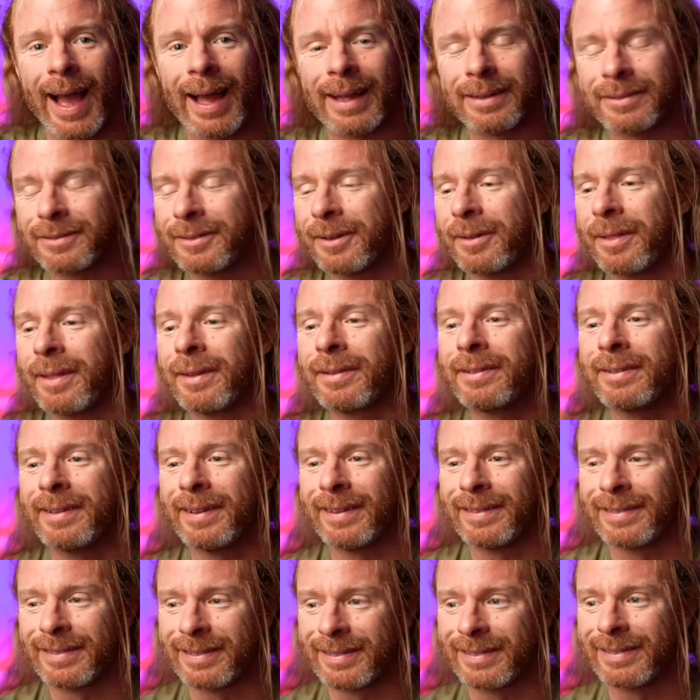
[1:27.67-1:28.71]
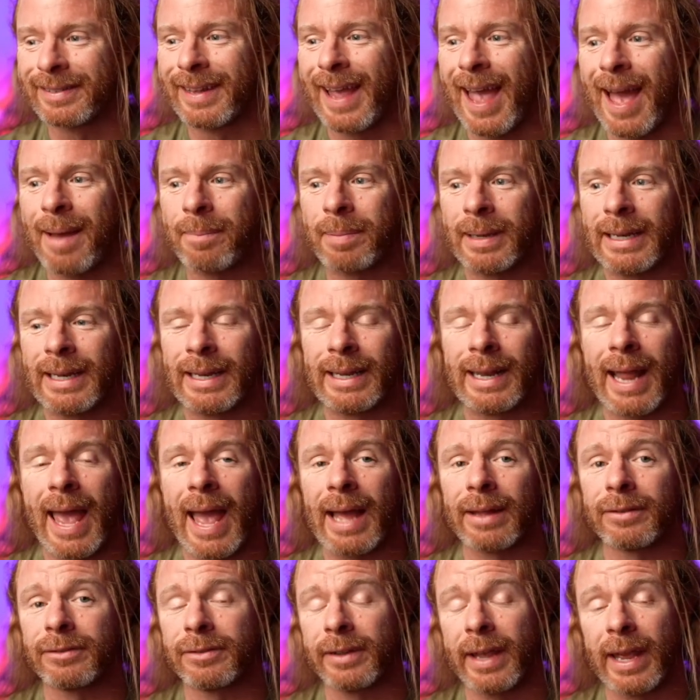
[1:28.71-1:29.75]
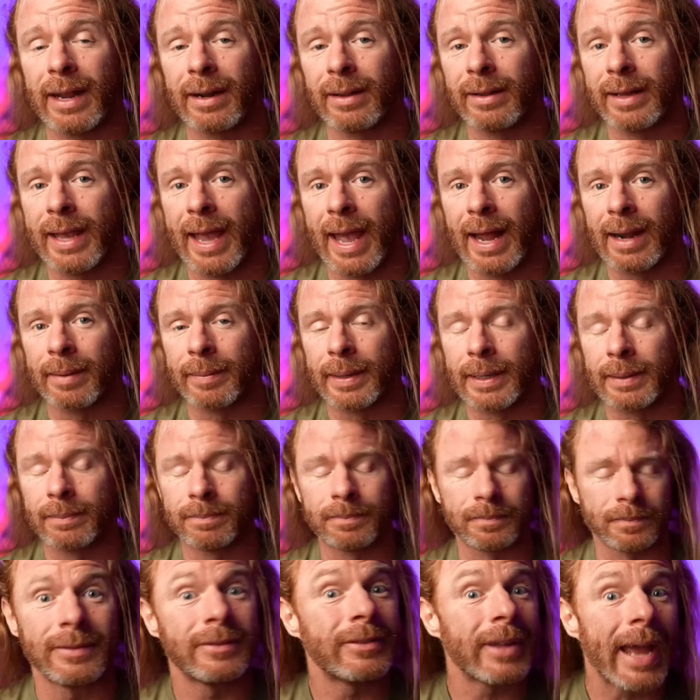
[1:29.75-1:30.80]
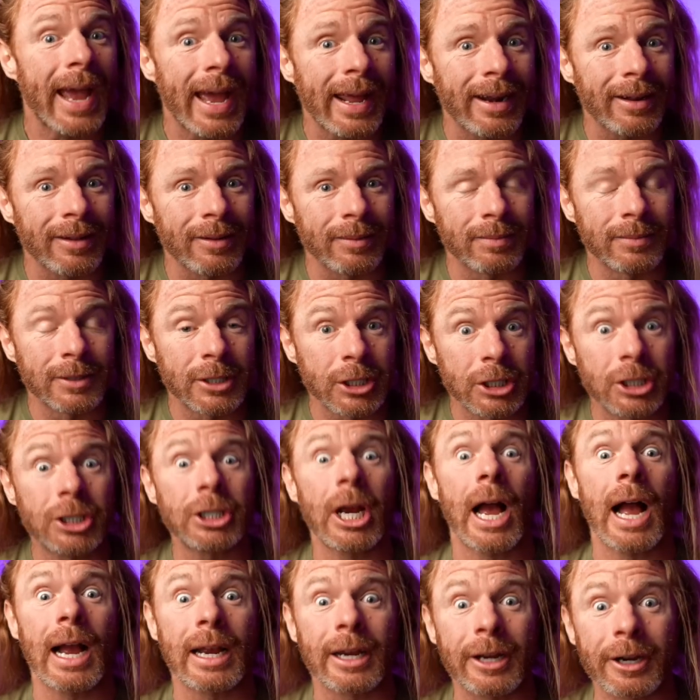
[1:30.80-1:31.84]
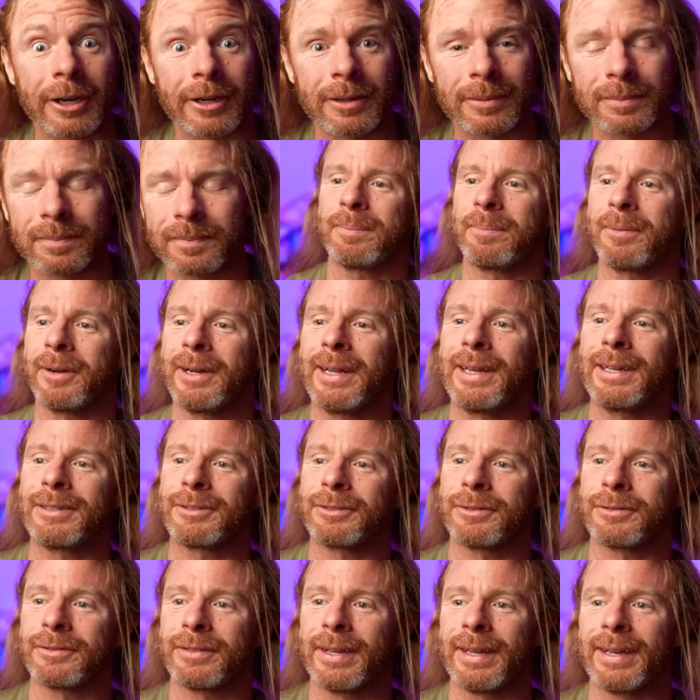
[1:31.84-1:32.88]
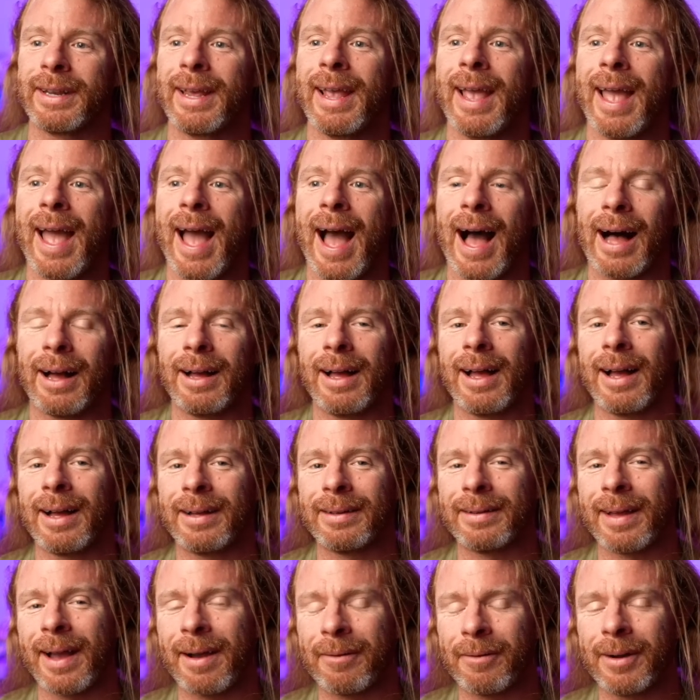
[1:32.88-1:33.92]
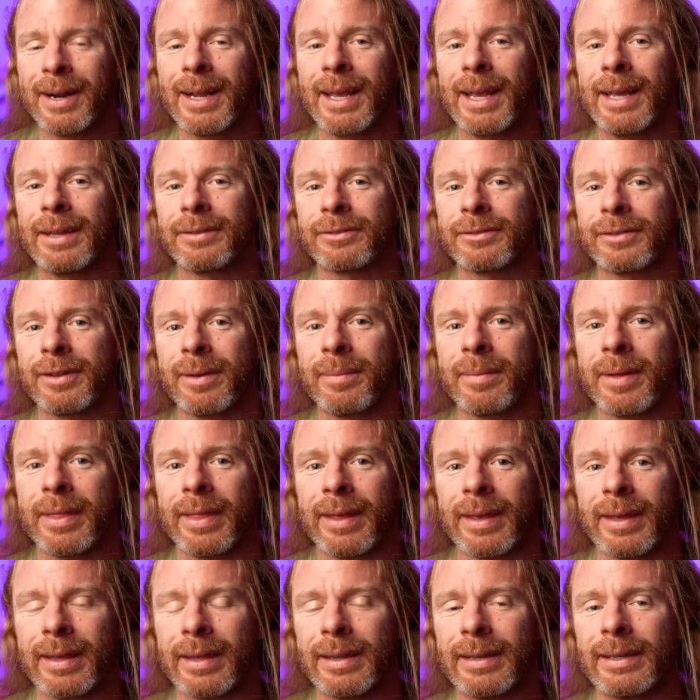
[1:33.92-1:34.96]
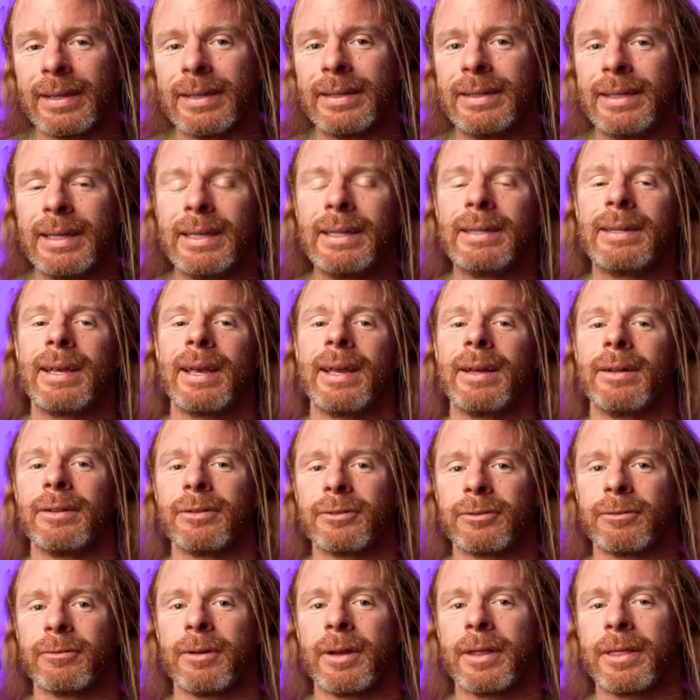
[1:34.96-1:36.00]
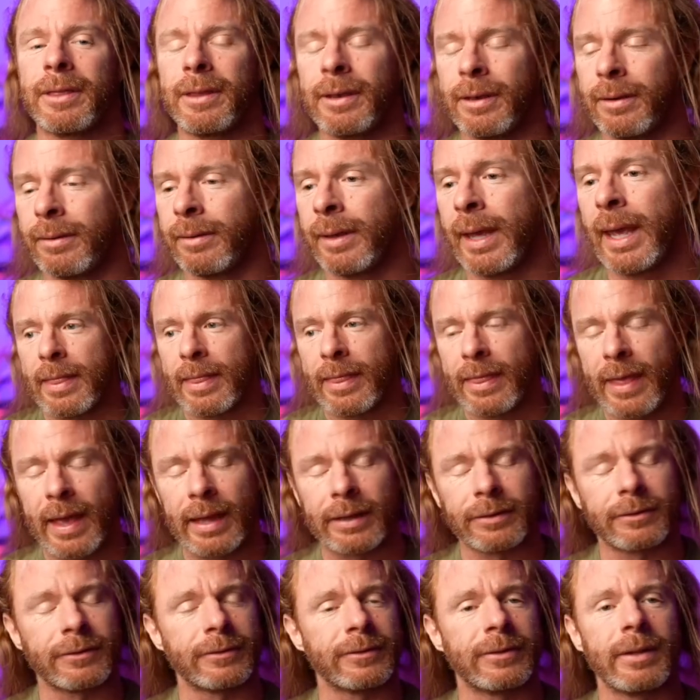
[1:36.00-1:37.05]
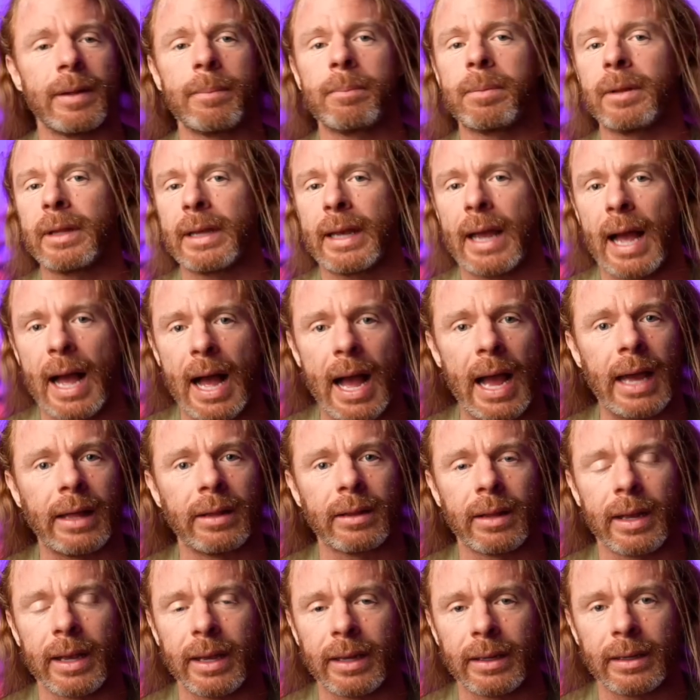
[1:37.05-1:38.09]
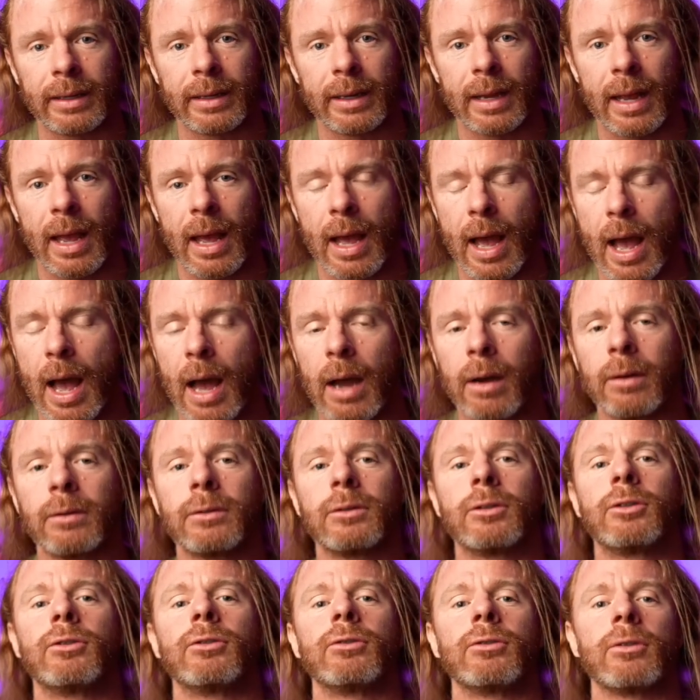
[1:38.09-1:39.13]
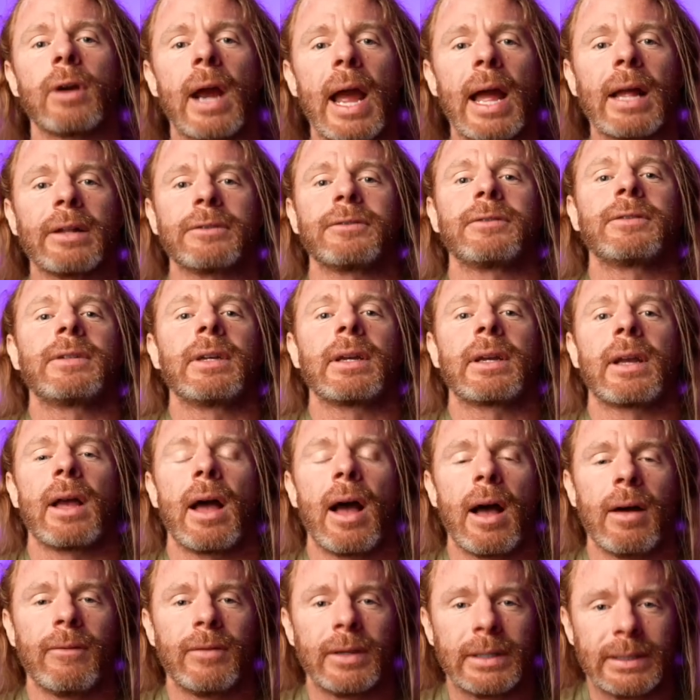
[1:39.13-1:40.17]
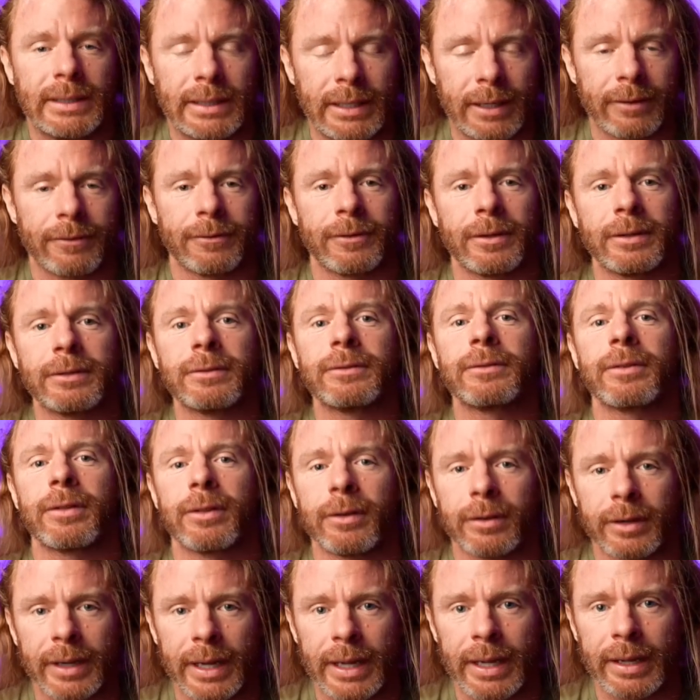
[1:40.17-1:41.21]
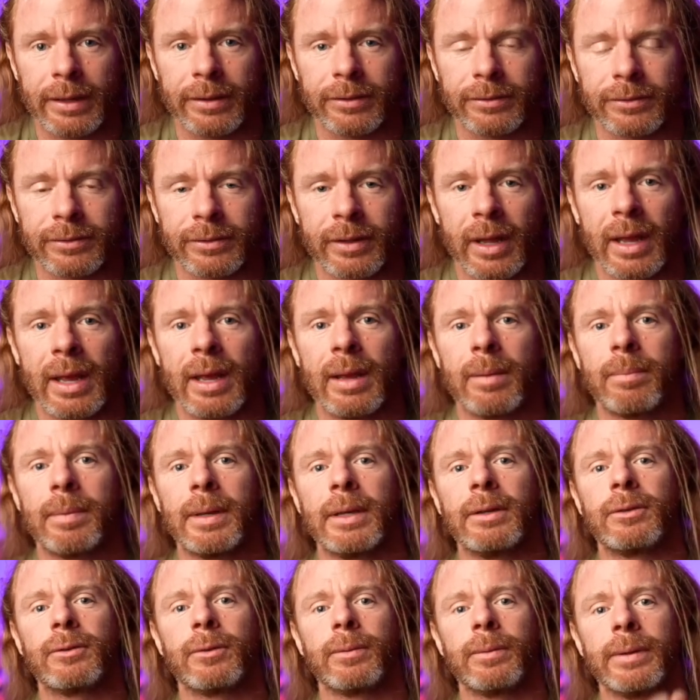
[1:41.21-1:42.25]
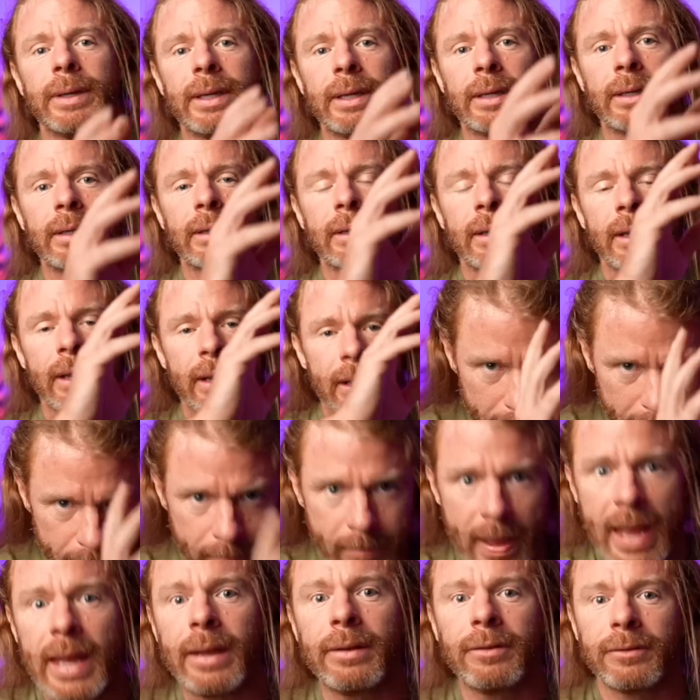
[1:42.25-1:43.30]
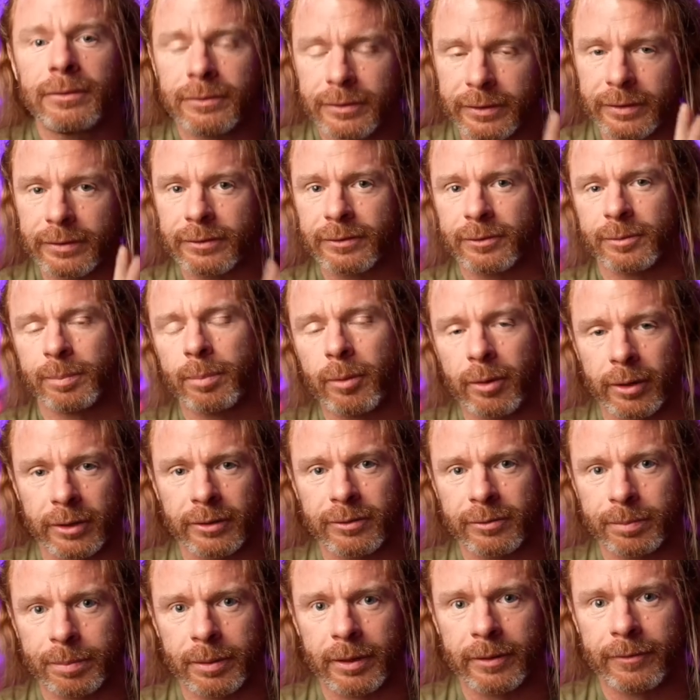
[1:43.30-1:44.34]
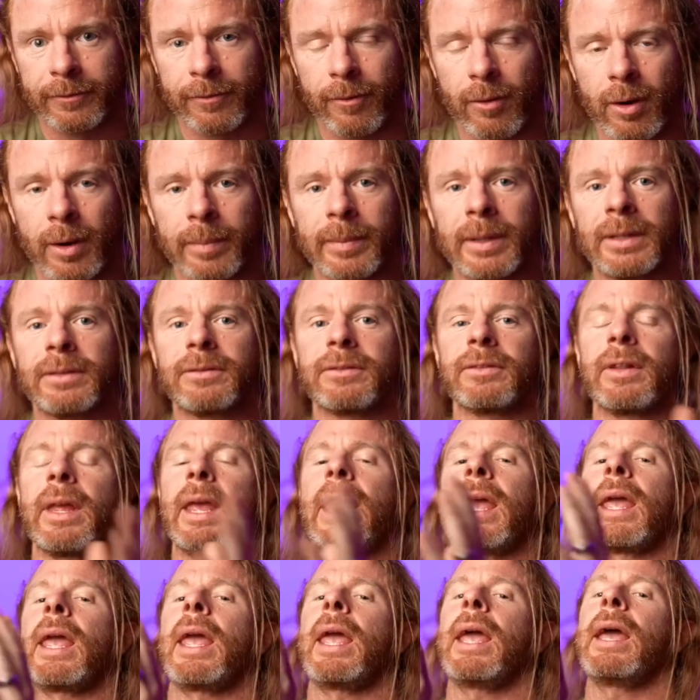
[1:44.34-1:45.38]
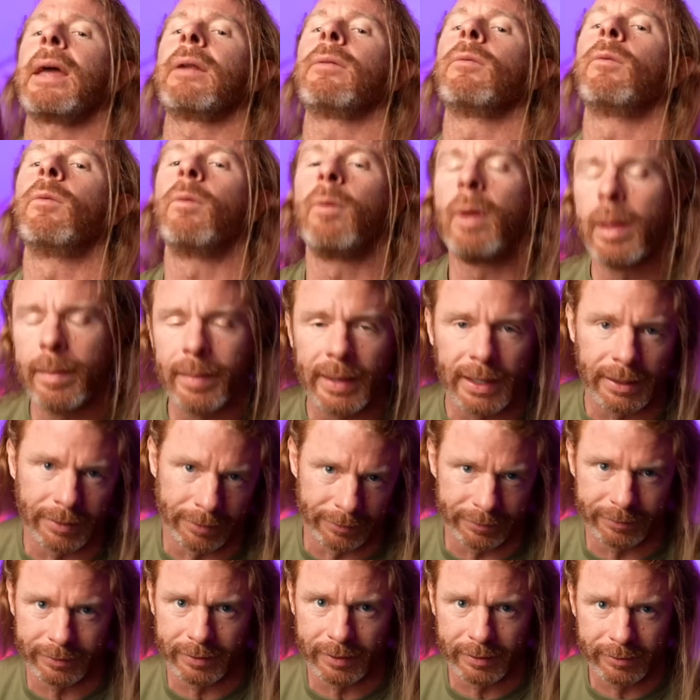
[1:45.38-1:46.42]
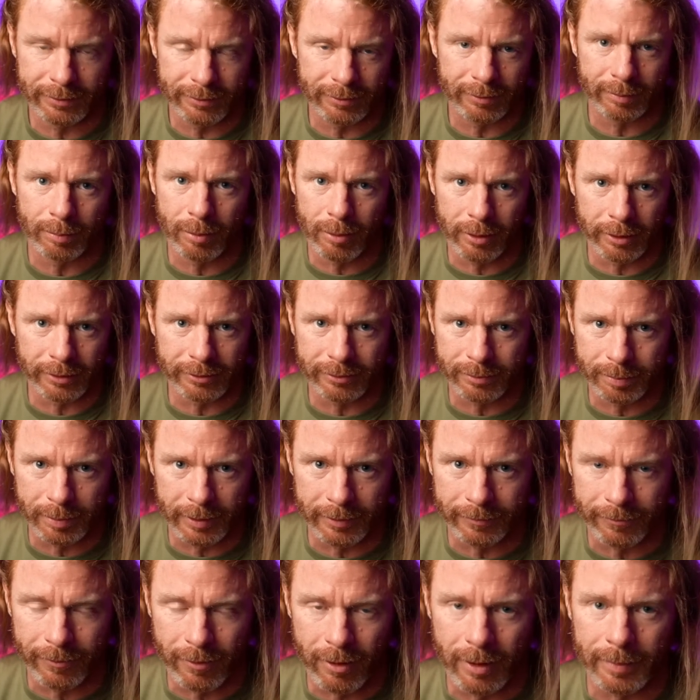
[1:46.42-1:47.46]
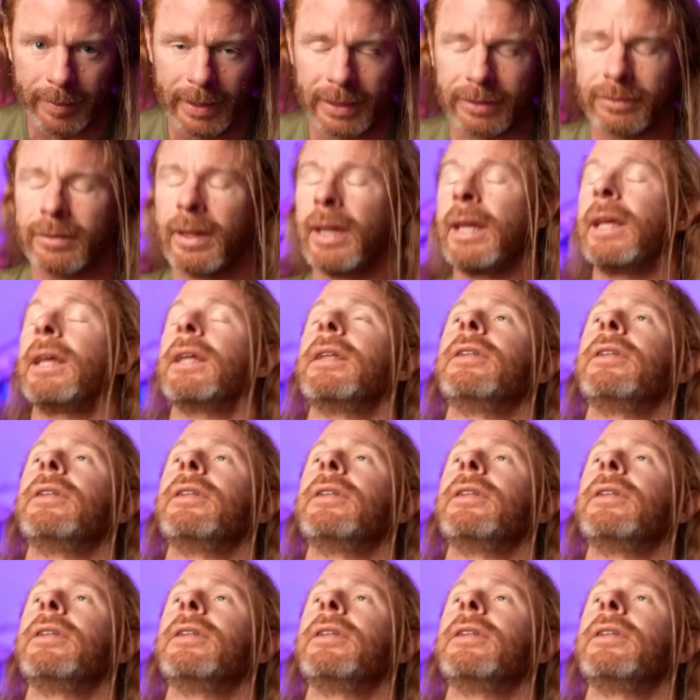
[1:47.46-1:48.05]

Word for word: So this is happening at Seattle Academy. Seattle, shocker, pretty interesting. I want to hit some of the details with you that simply highlight how drastic of a difference there is between men's sports performance and women's sports performance.